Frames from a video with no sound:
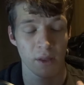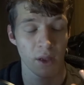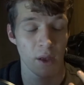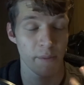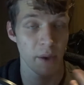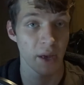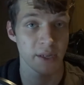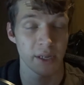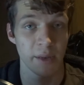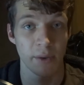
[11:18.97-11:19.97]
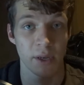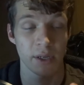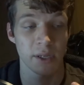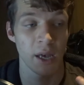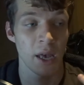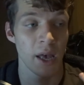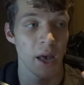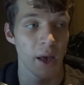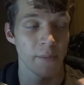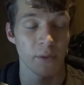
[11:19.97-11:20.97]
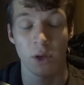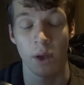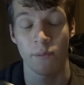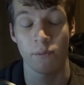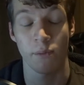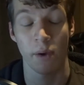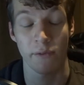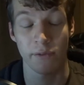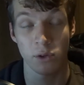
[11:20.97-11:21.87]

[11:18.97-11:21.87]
personally, because by a YouTuber